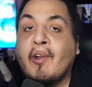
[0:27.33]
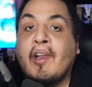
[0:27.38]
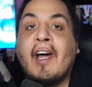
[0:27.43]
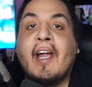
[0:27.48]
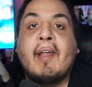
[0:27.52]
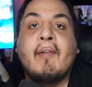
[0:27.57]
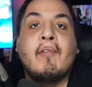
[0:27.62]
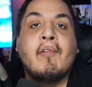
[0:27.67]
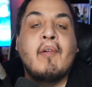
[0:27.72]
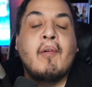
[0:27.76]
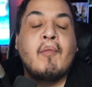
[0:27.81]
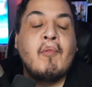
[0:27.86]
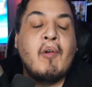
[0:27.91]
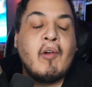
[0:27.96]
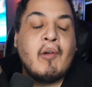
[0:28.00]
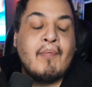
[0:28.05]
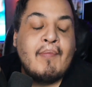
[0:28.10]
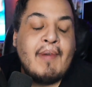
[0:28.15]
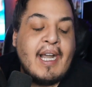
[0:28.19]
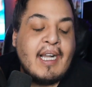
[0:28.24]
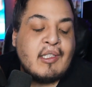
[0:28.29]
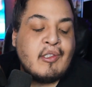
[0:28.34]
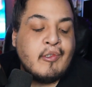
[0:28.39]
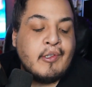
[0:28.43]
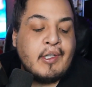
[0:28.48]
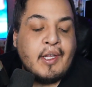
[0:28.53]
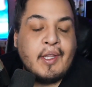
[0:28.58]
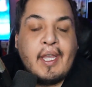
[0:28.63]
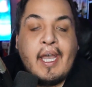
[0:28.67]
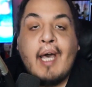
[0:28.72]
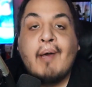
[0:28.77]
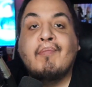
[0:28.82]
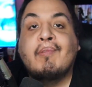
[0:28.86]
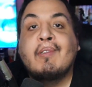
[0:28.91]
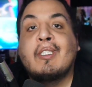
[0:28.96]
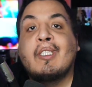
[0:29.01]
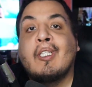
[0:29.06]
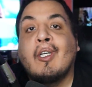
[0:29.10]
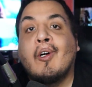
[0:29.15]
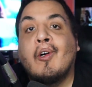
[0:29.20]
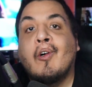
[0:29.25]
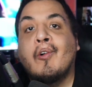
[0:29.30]
going on, everyone? Welcome back to another
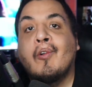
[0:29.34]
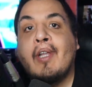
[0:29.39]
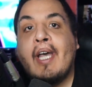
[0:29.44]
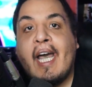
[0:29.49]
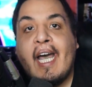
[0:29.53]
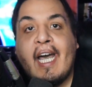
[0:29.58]
episode.